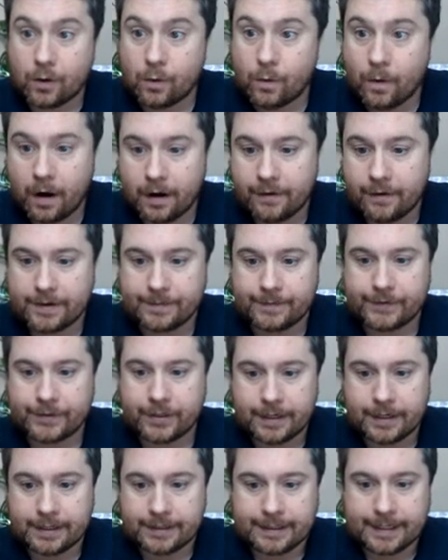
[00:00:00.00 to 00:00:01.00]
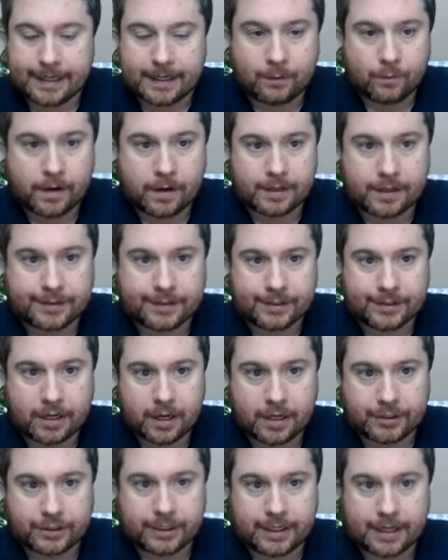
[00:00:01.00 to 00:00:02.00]
aware of it. So these keyword
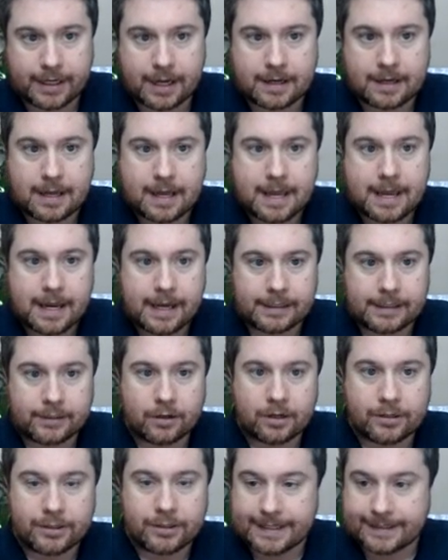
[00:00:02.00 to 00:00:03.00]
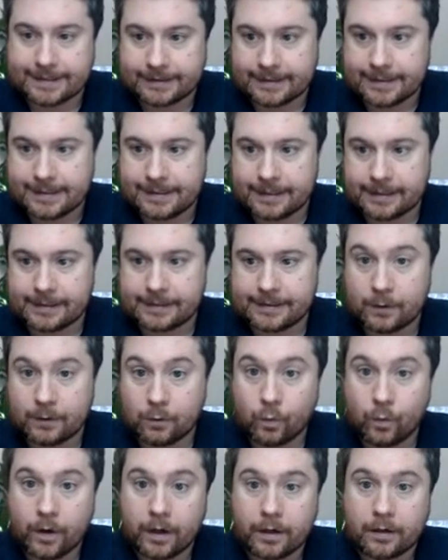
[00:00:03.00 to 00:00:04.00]
search here is not just listings,
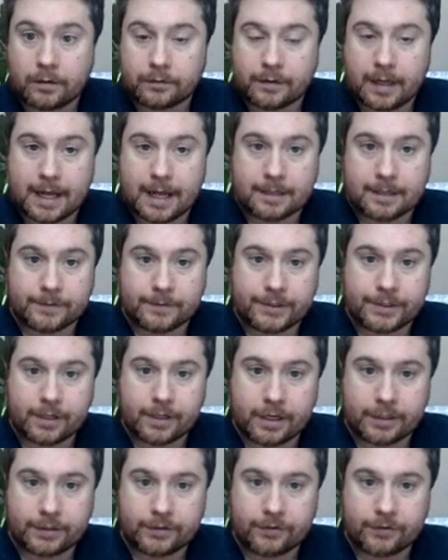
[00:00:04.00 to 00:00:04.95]
it will search